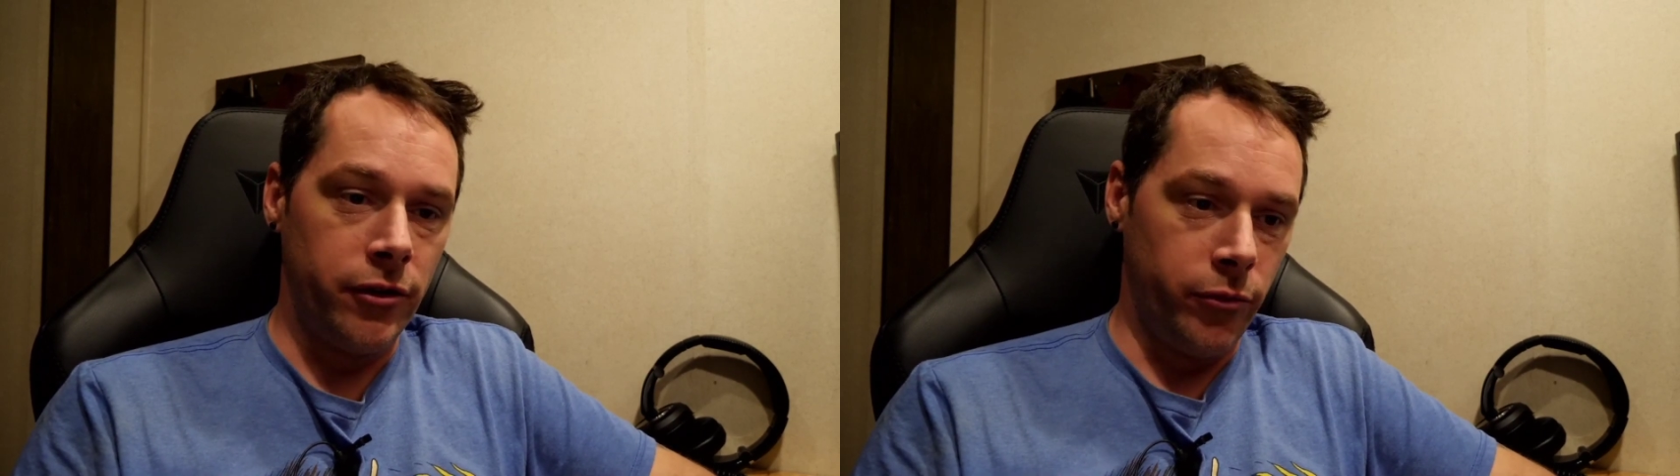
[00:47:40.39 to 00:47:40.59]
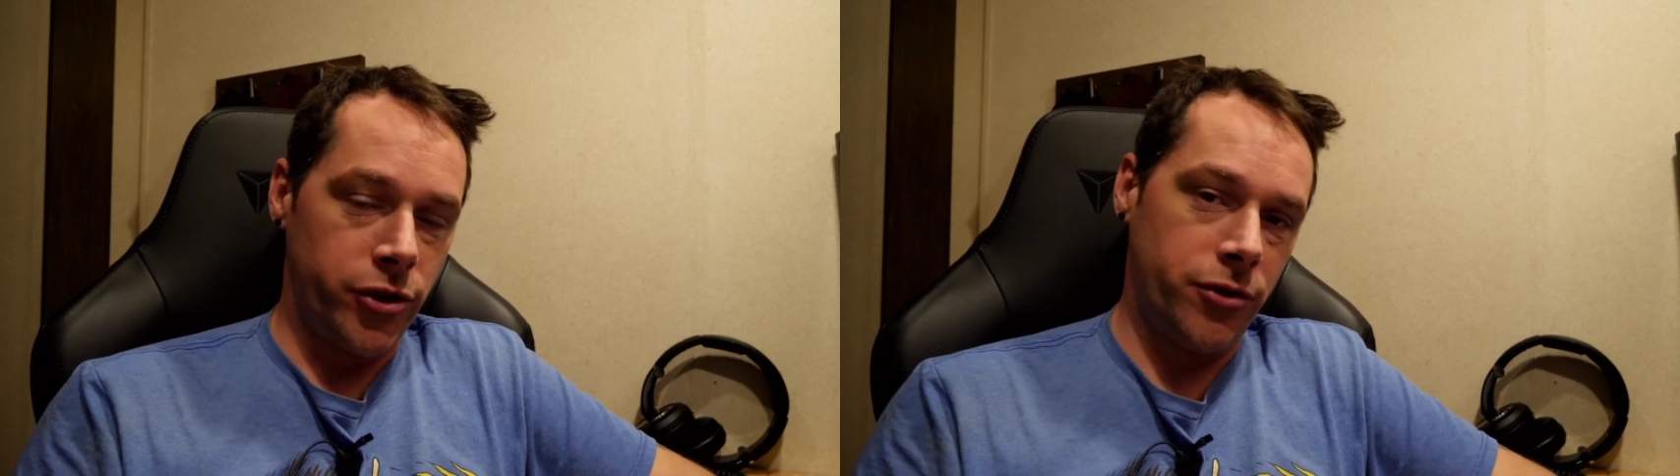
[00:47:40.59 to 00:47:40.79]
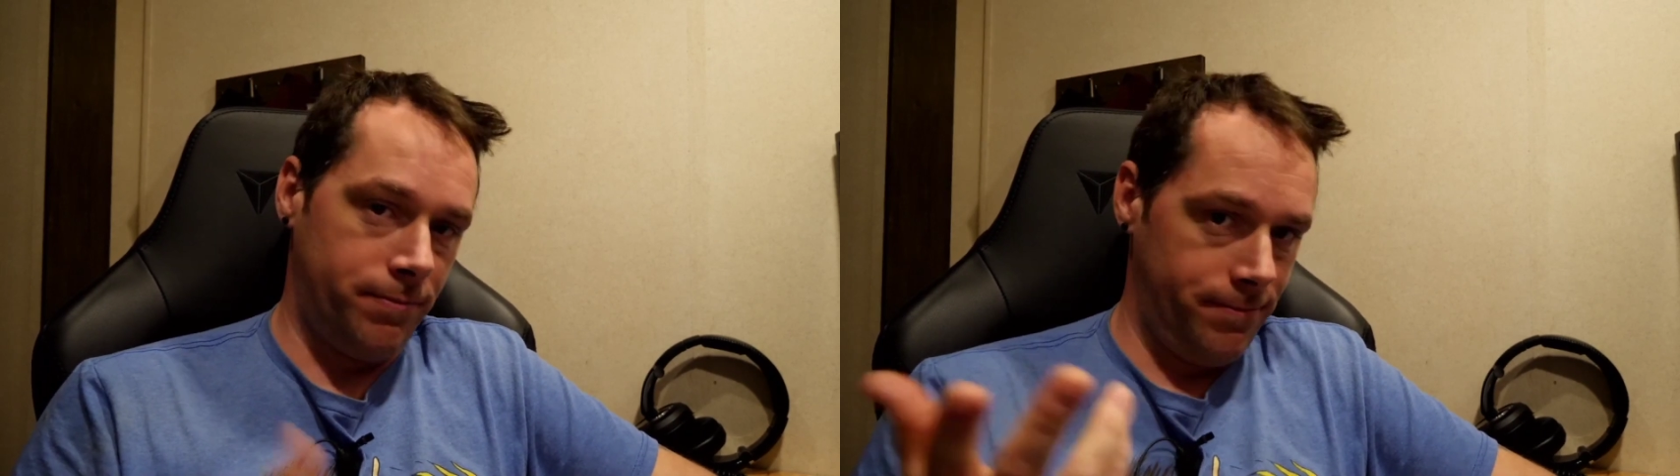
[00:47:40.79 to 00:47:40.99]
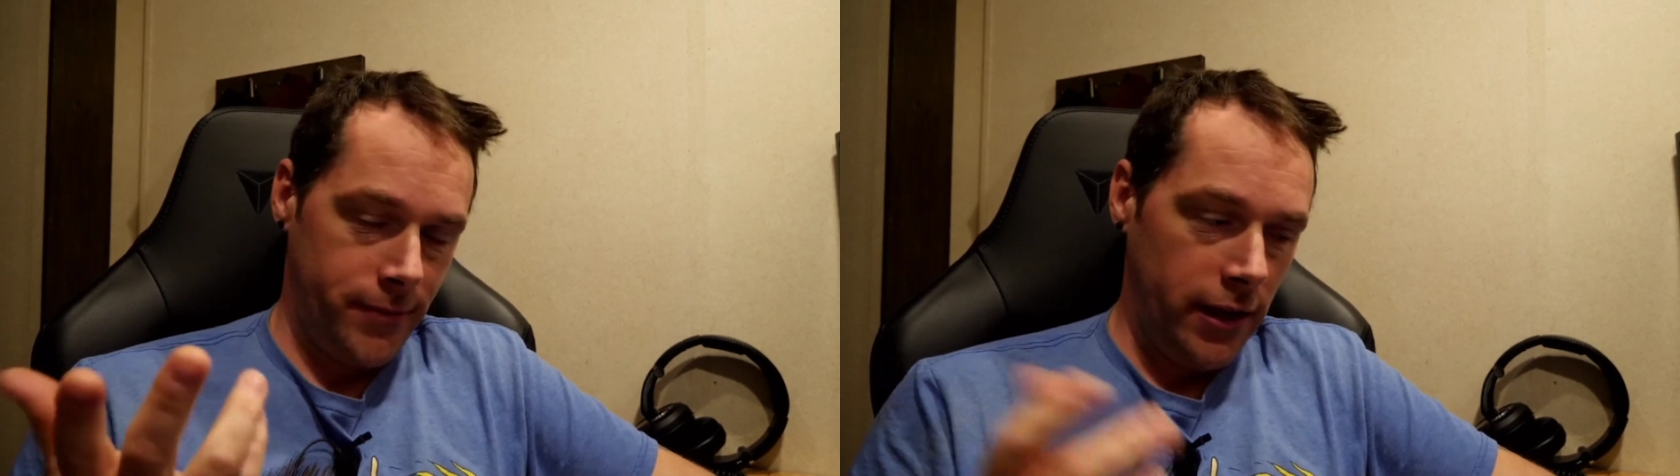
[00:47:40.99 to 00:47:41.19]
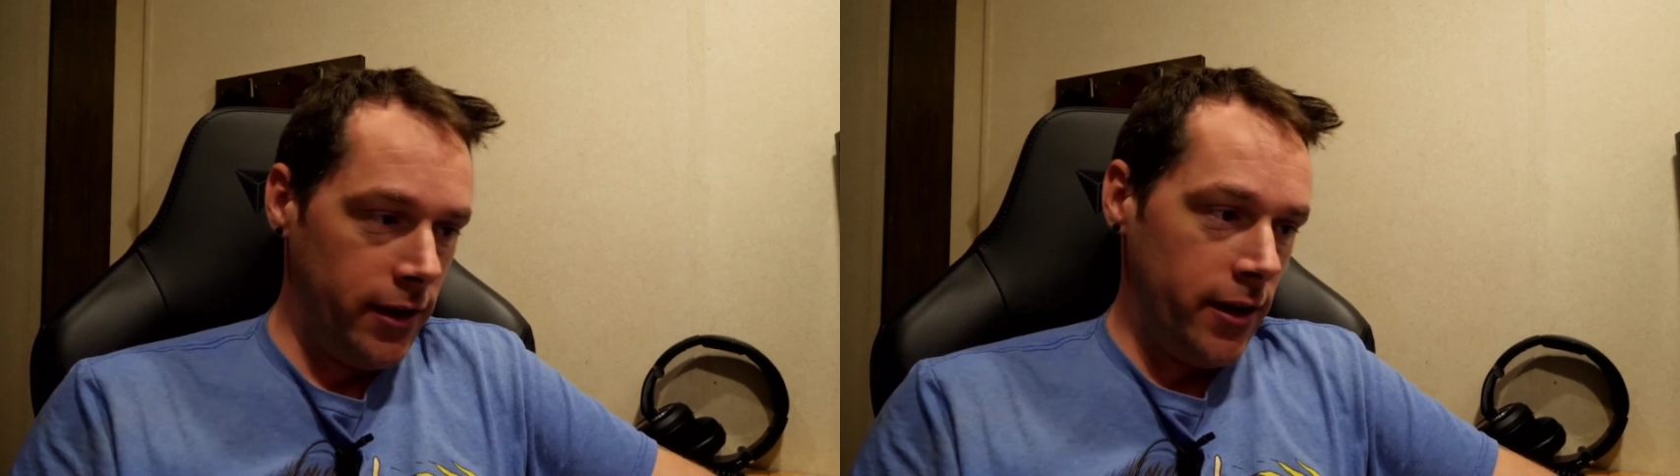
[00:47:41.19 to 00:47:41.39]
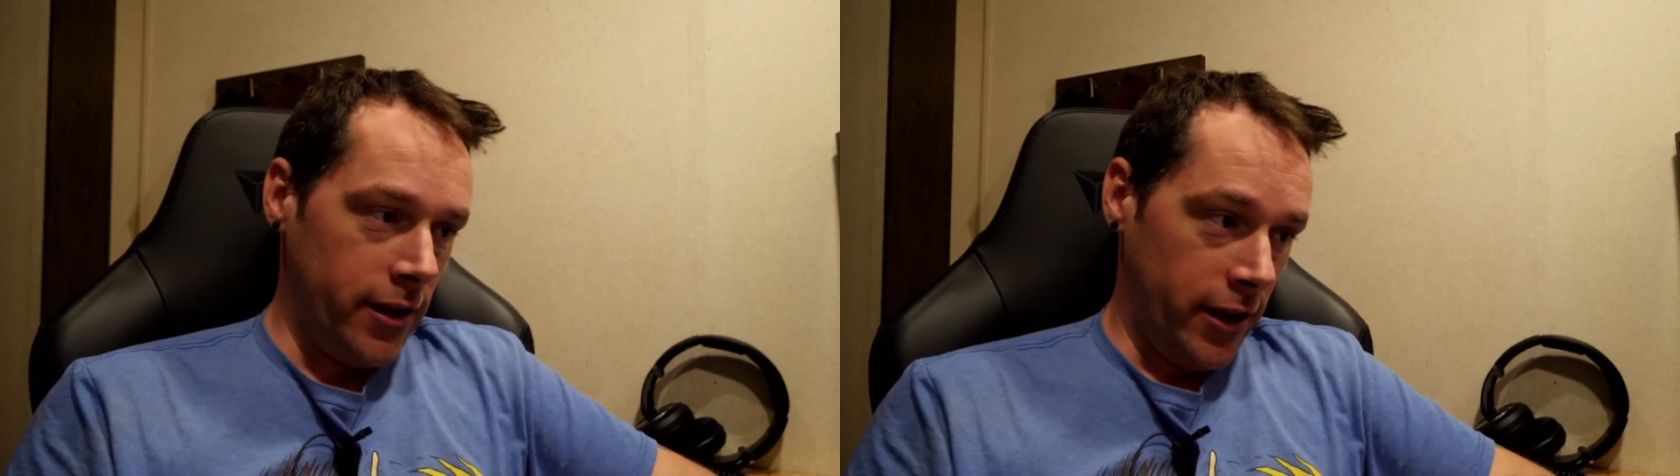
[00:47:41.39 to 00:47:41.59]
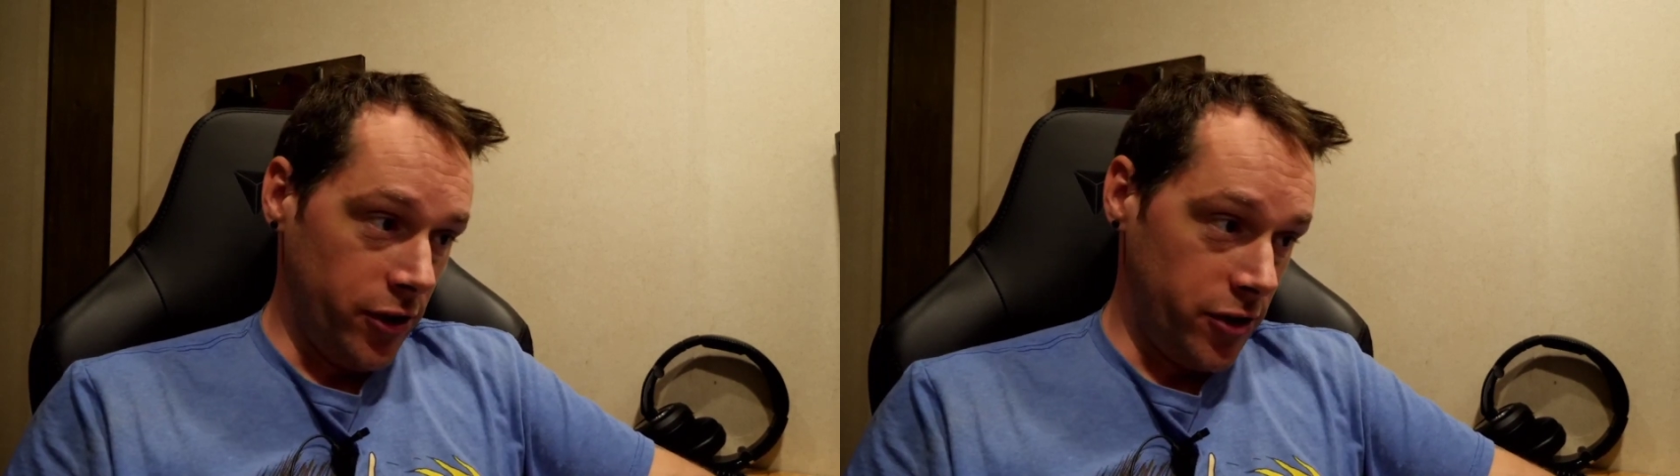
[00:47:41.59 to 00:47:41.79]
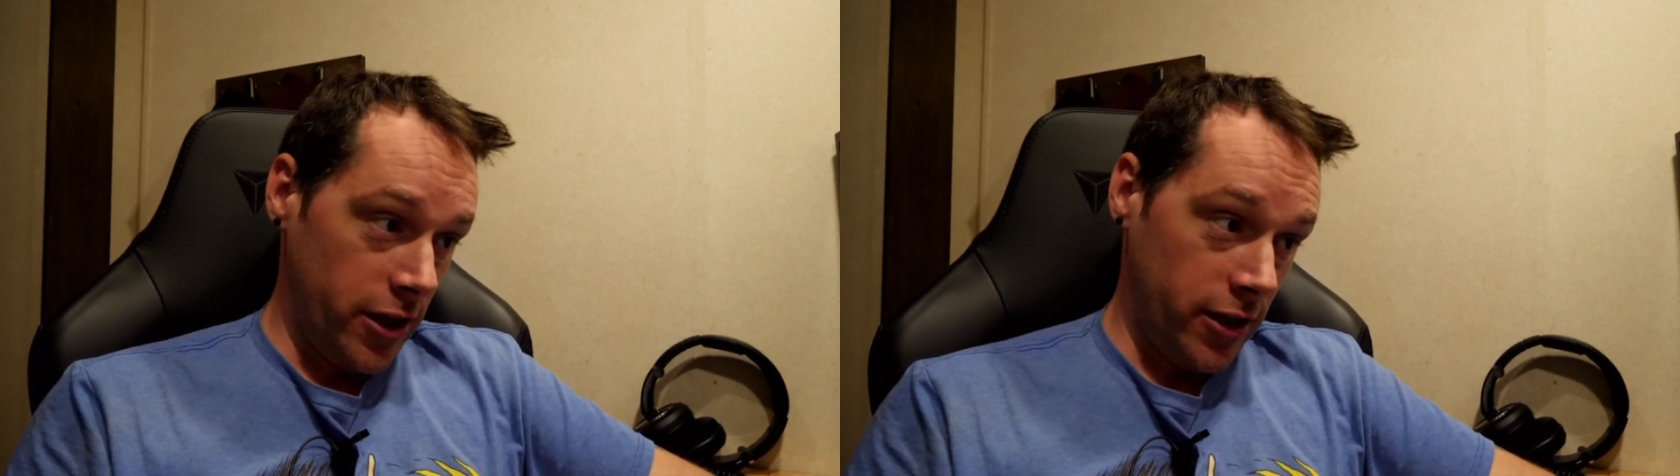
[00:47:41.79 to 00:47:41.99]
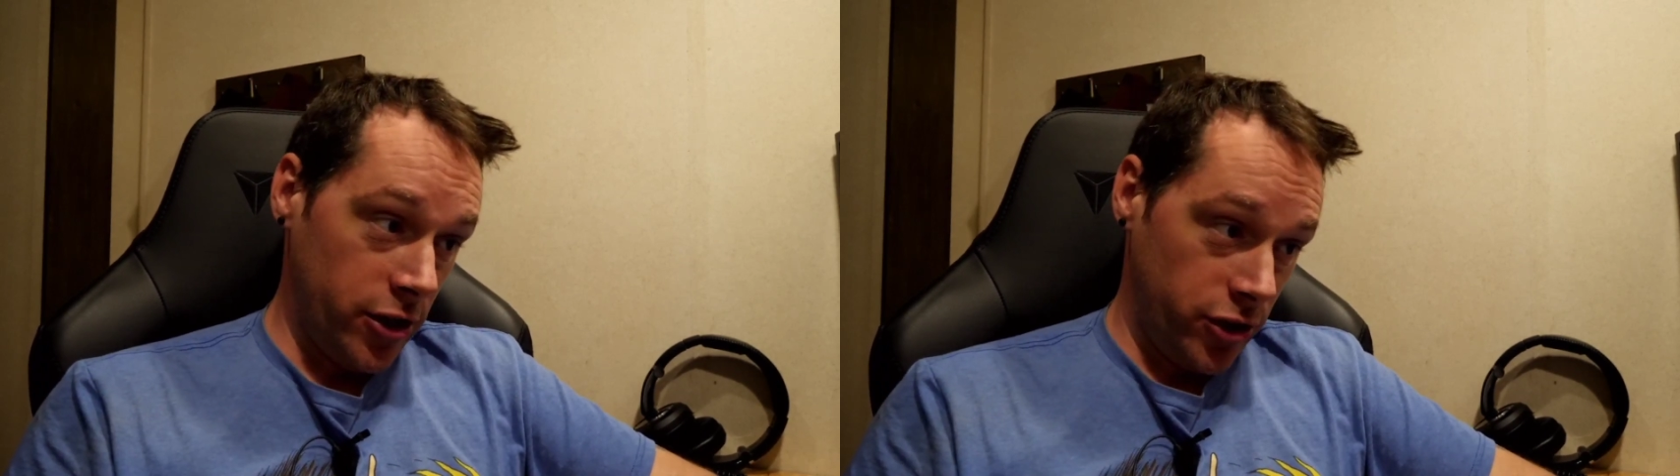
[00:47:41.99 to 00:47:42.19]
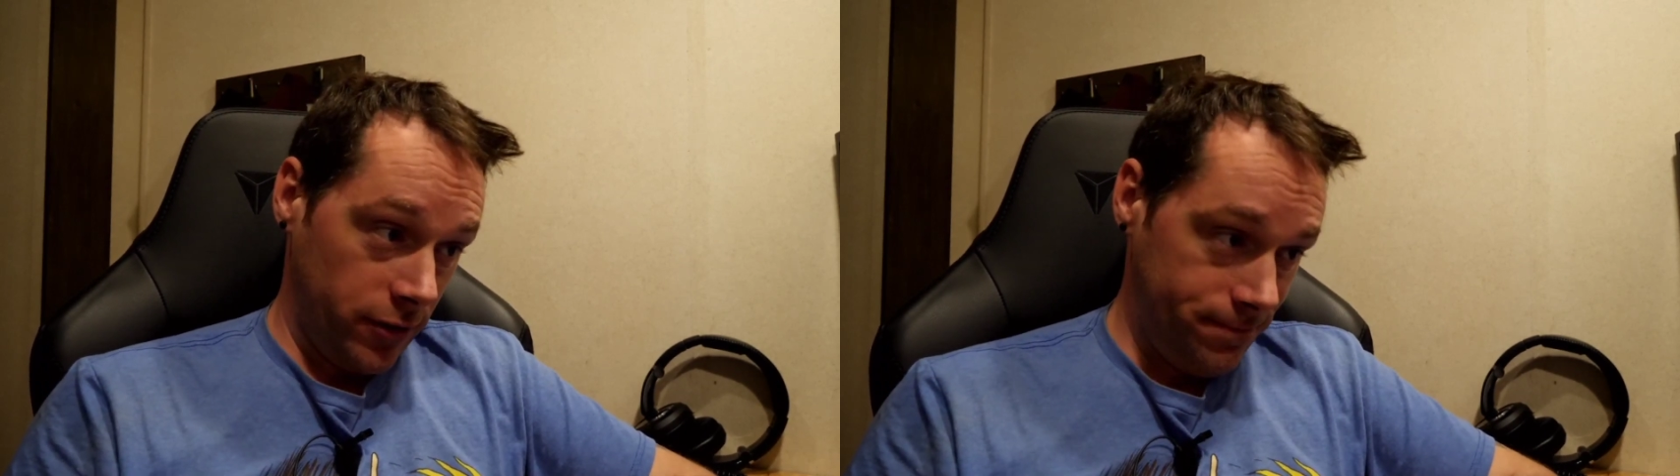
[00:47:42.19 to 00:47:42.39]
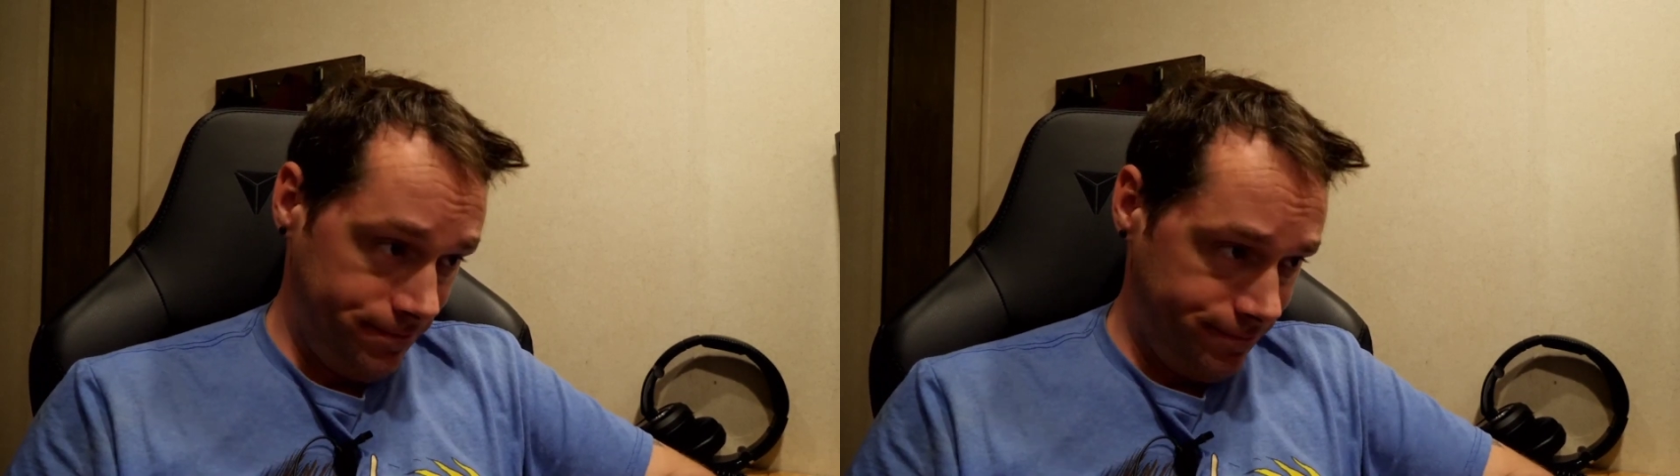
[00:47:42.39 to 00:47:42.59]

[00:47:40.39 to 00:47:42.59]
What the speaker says: which kills the ignition.